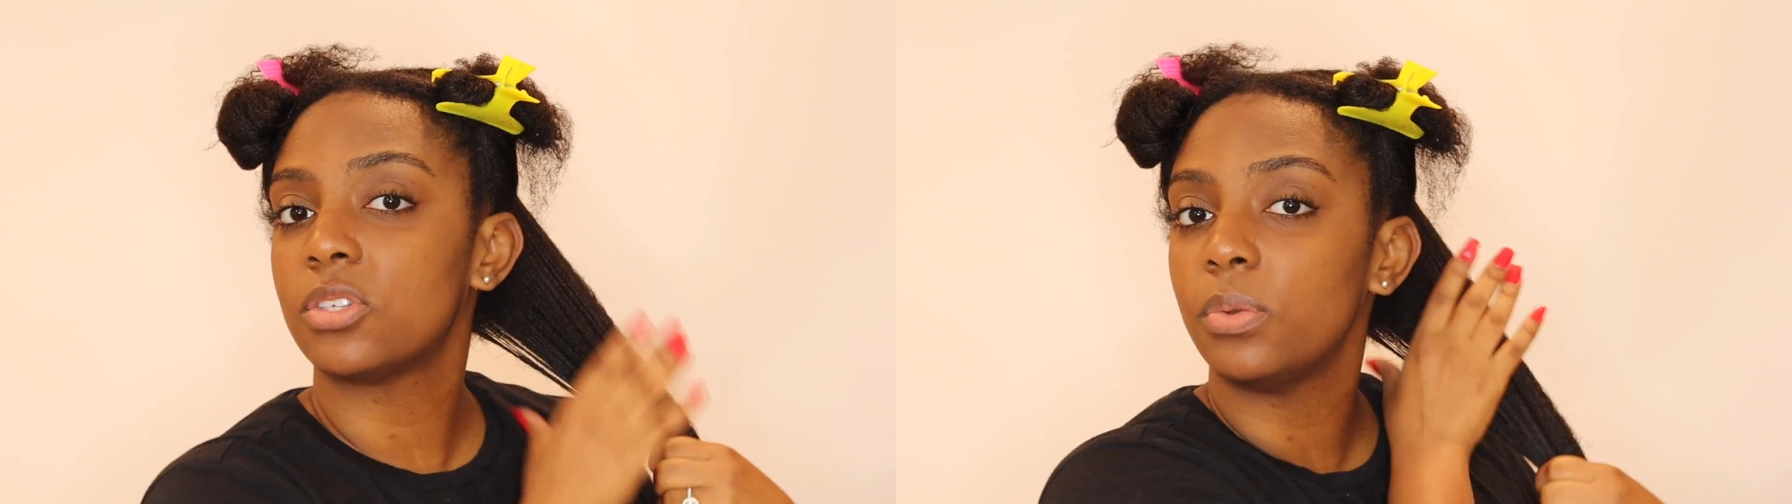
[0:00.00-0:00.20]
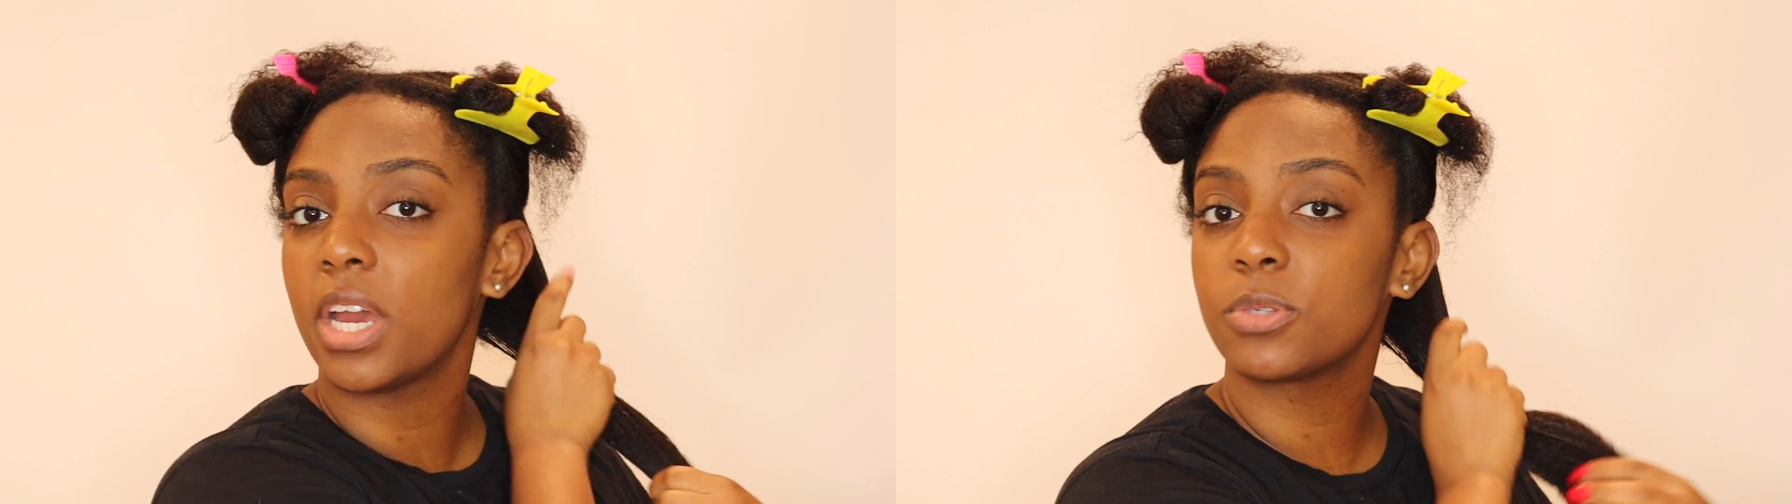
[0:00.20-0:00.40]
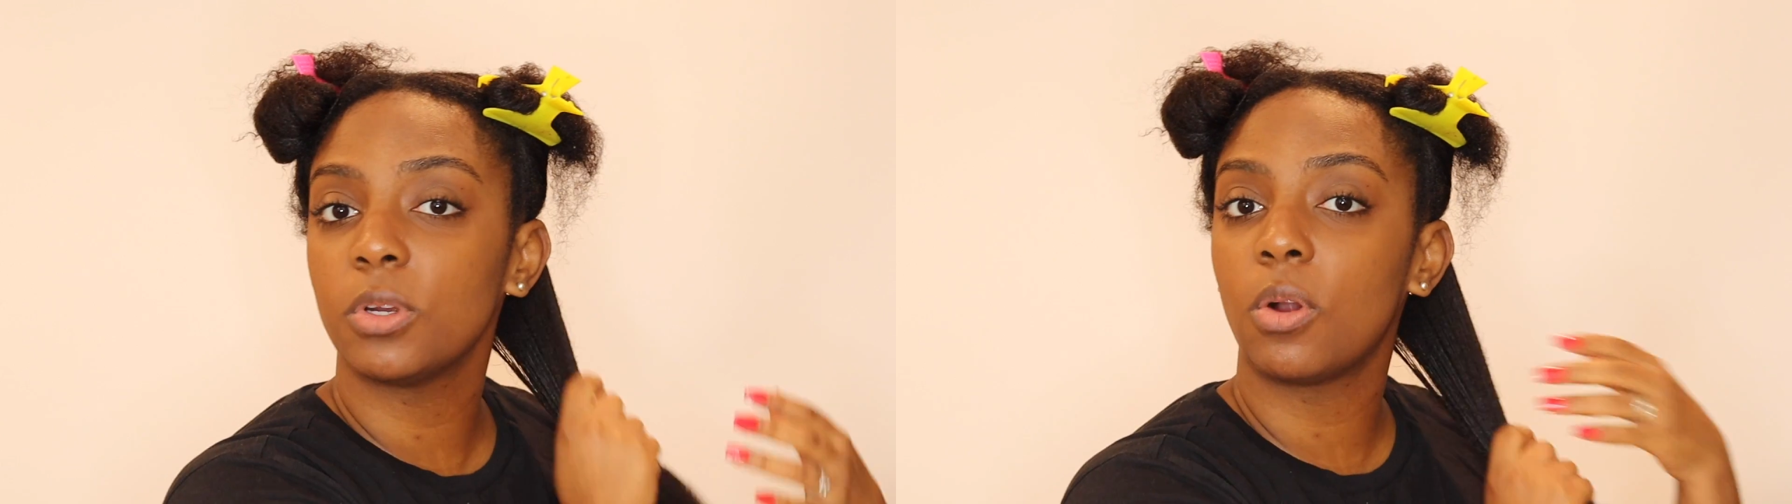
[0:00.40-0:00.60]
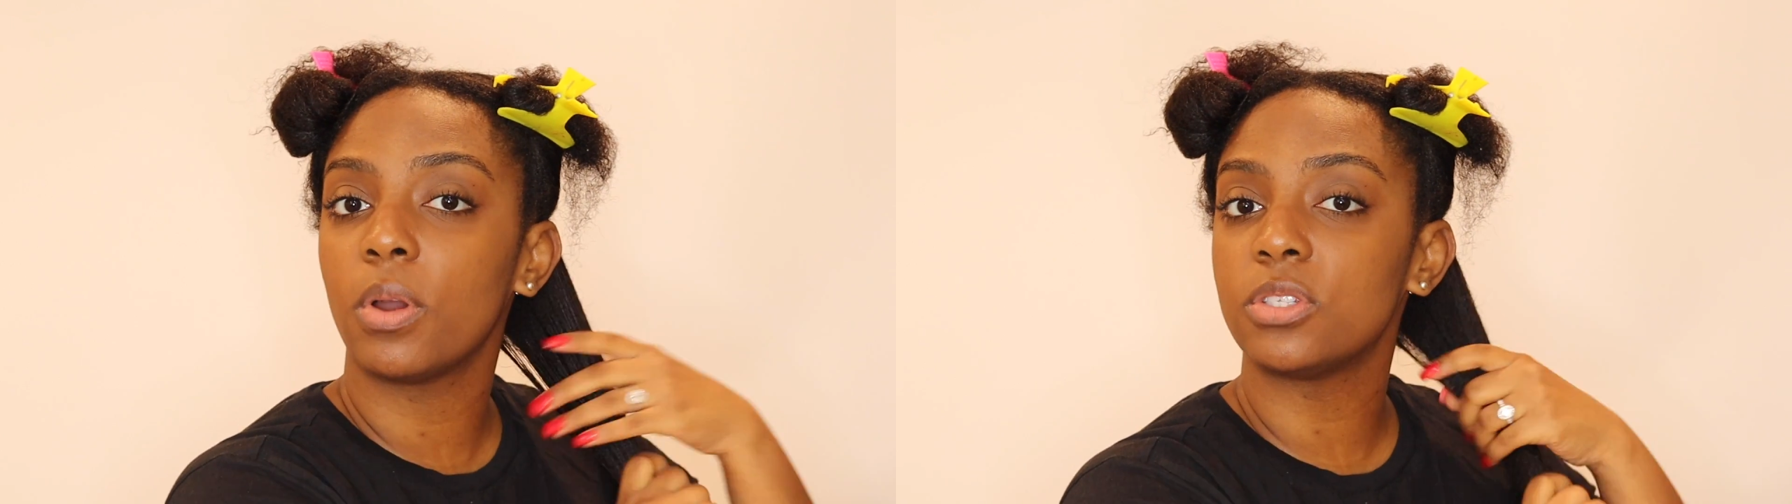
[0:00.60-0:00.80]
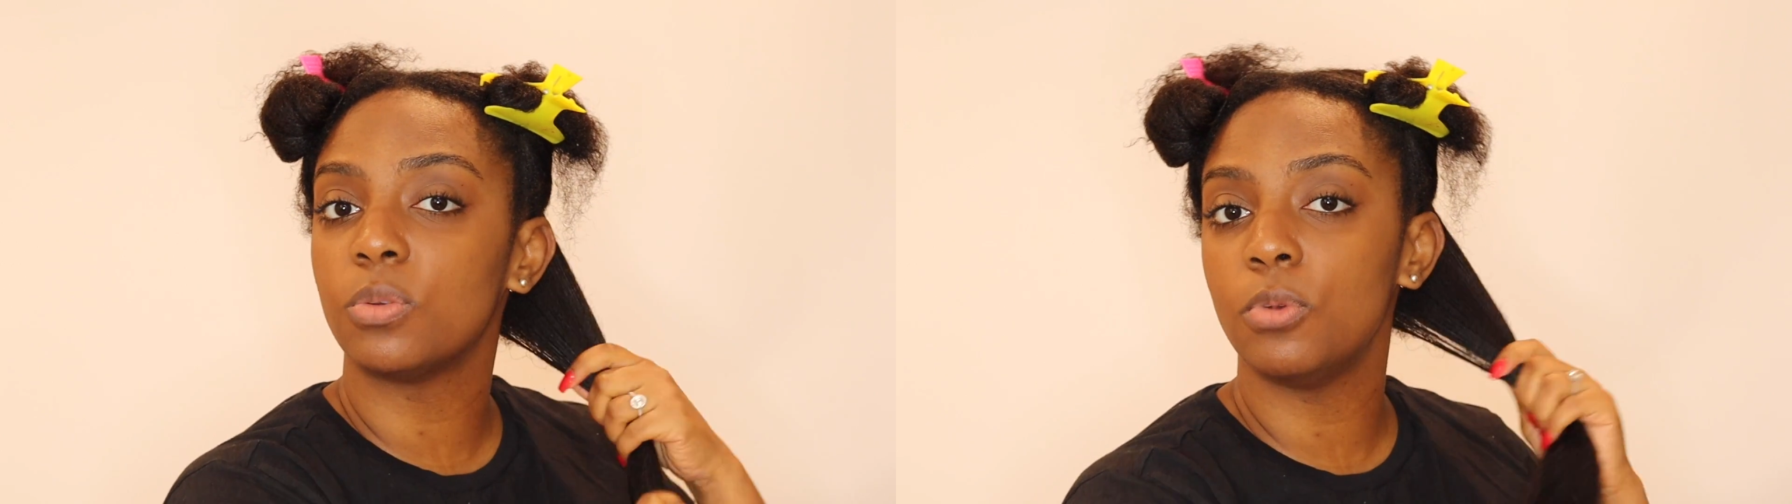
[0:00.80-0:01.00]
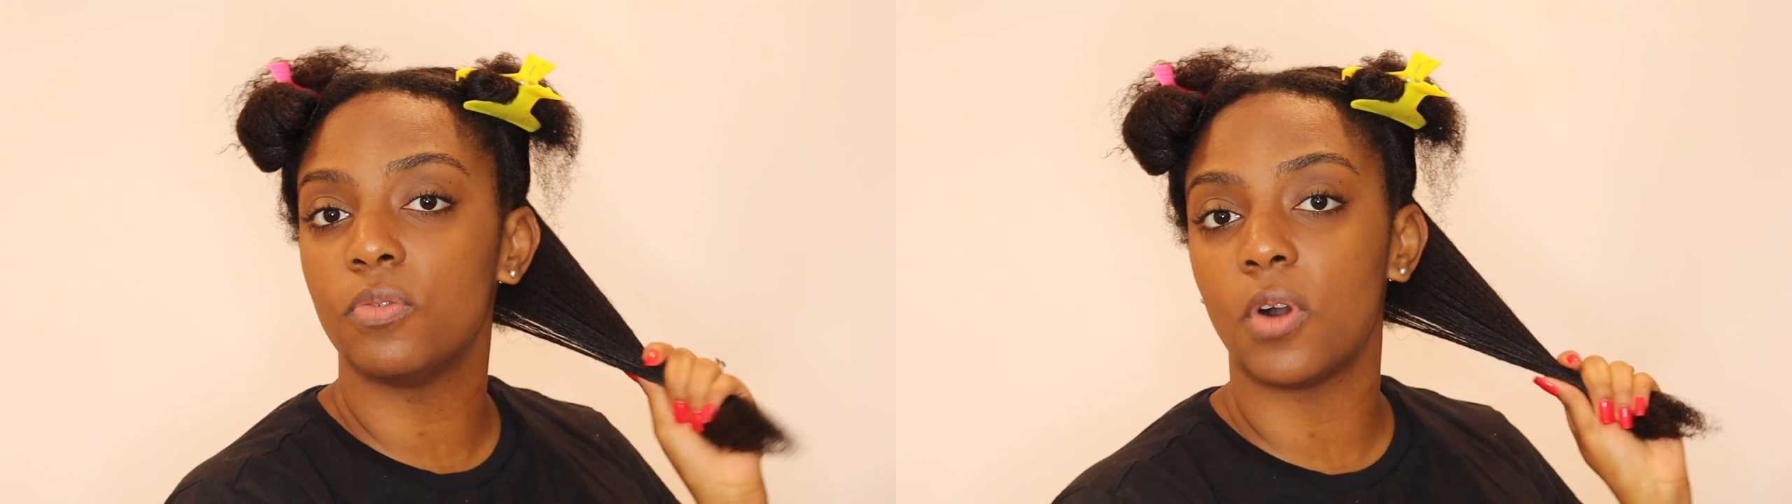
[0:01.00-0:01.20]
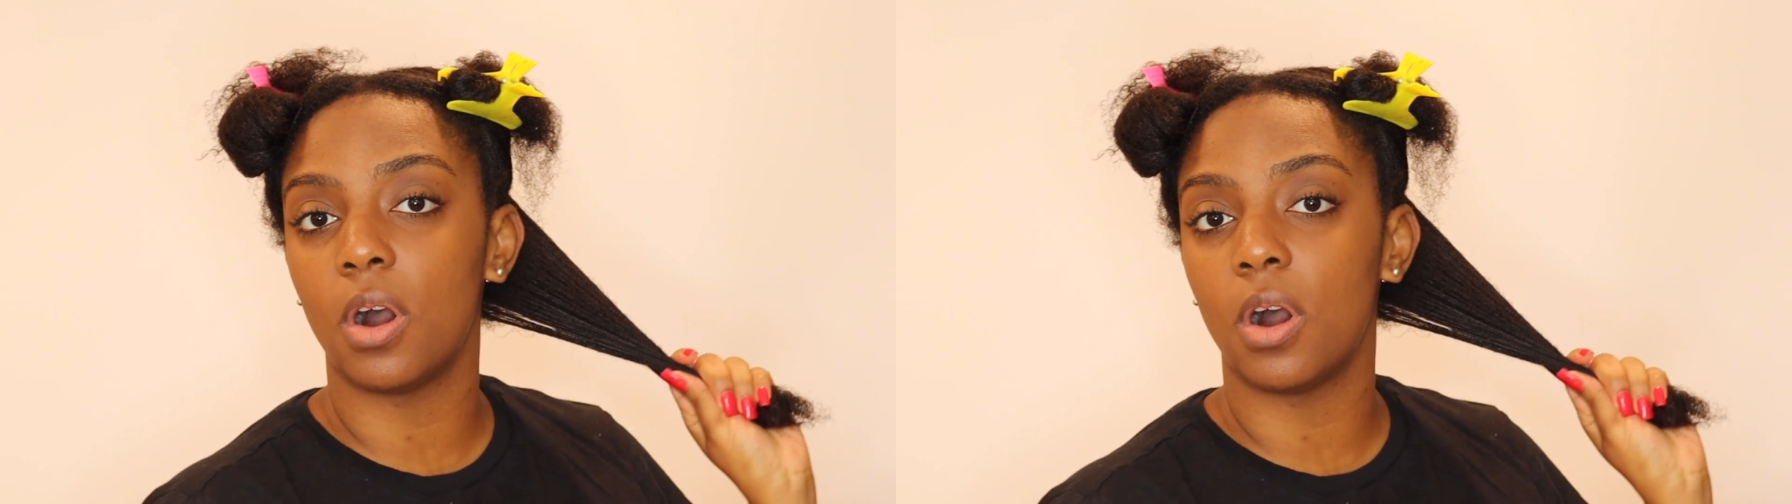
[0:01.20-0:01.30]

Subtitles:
so next we're going to move